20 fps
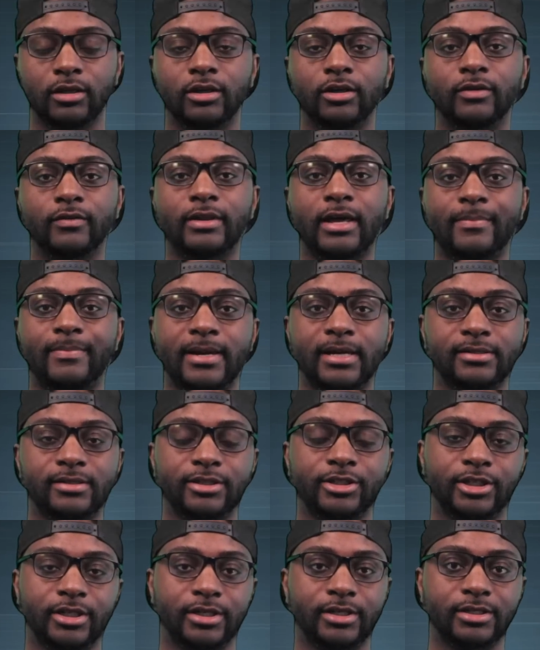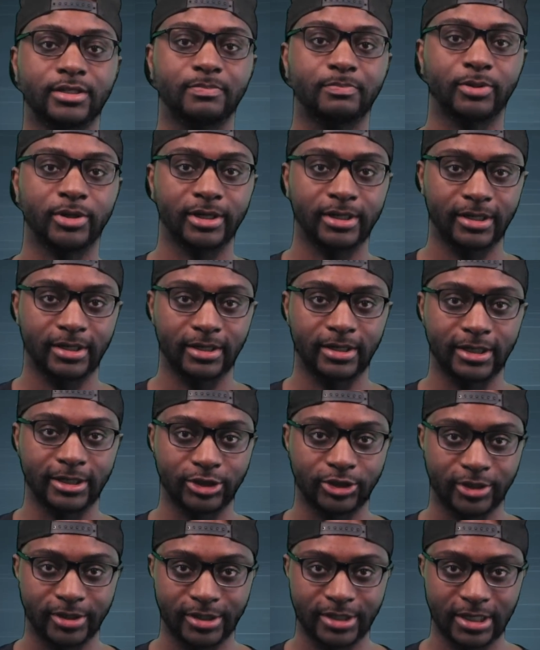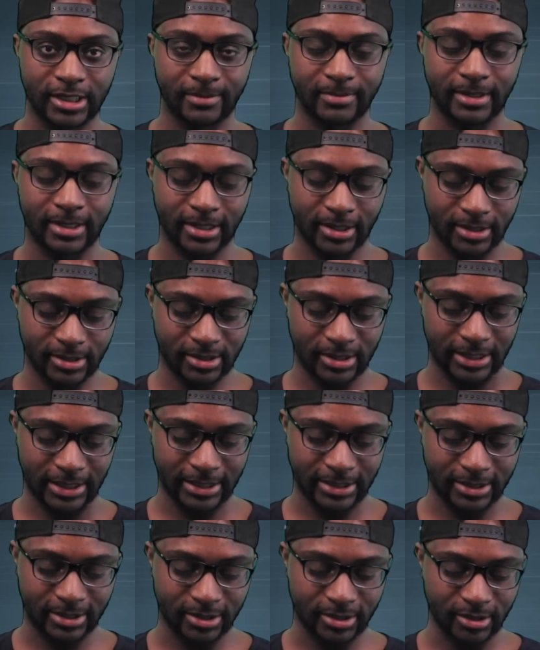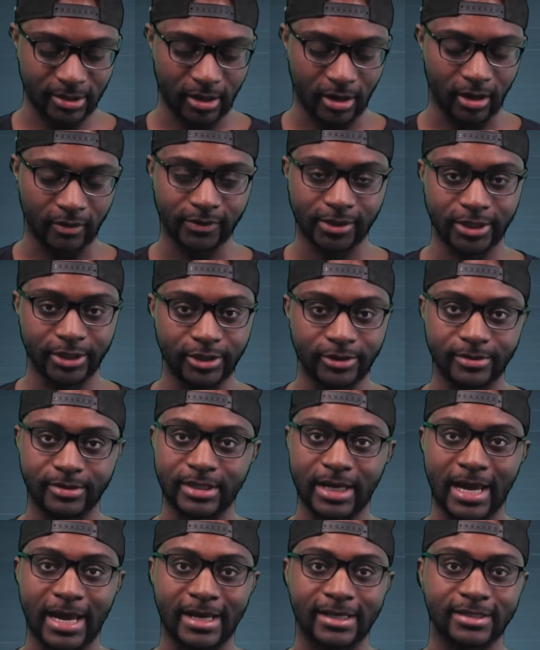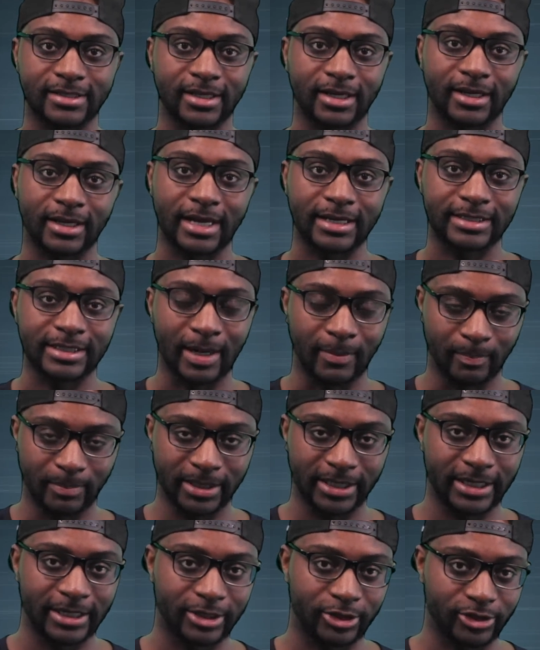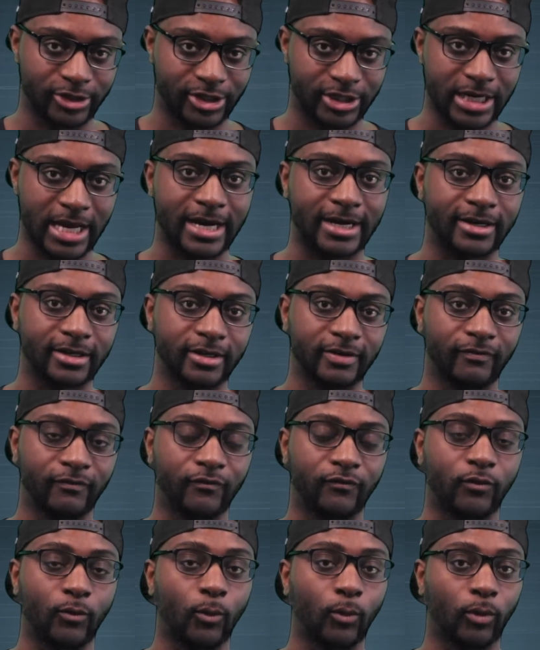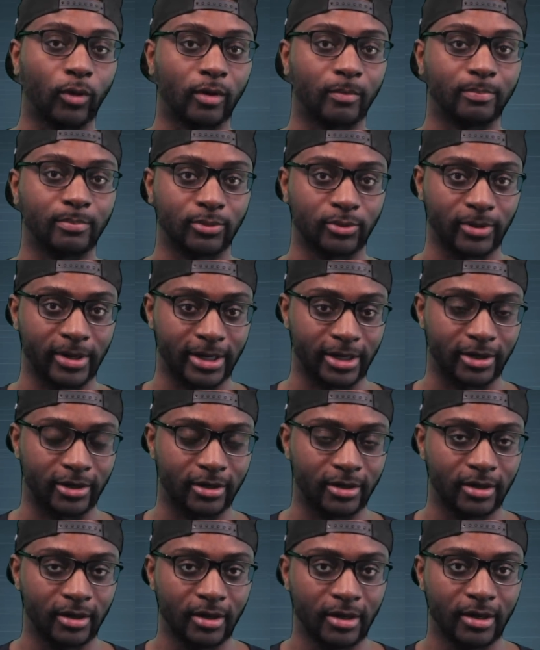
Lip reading: You know, that passage is pretty interesting because it's often used as a template in Christianity for prayer.